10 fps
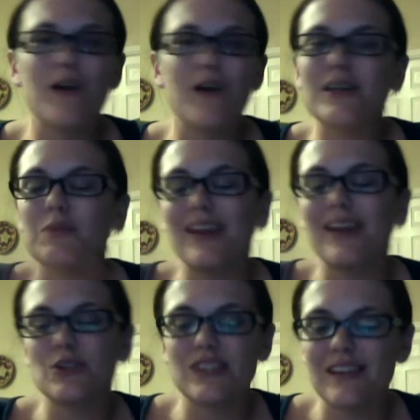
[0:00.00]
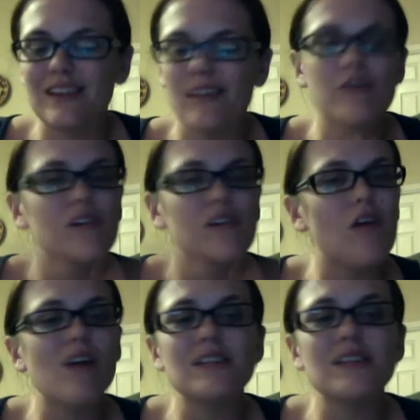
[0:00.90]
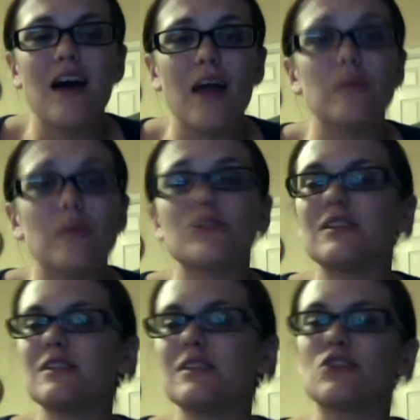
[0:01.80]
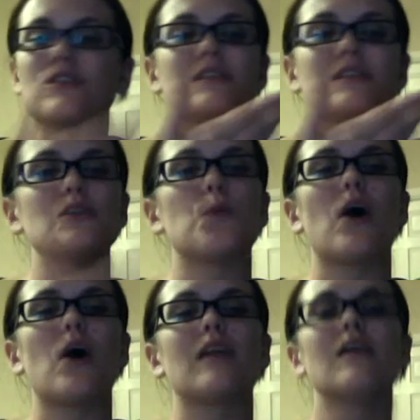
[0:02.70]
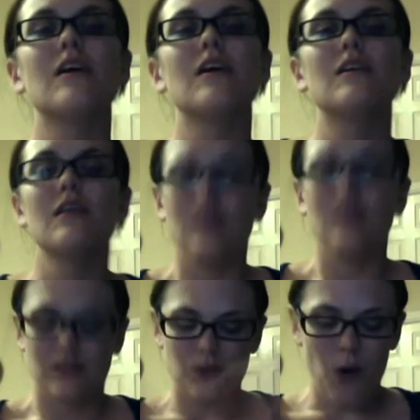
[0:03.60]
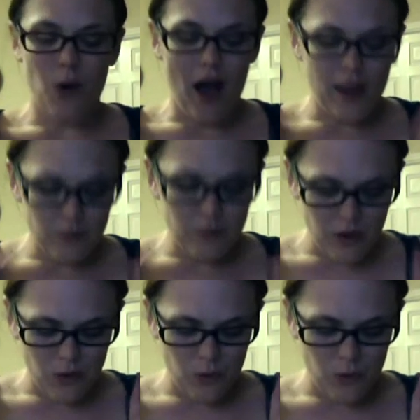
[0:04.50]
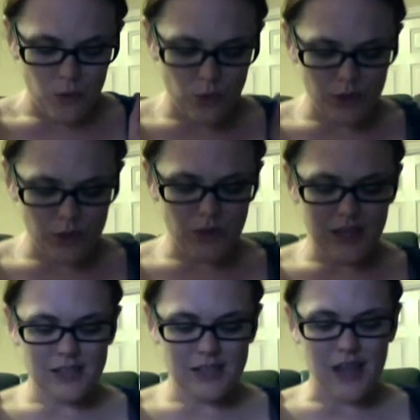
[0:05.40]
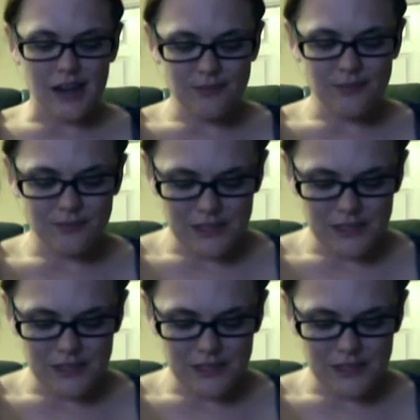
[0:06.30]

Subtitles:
I know he's been interested in it for a long time, ever since they started season 1. And so I'm really, really excited.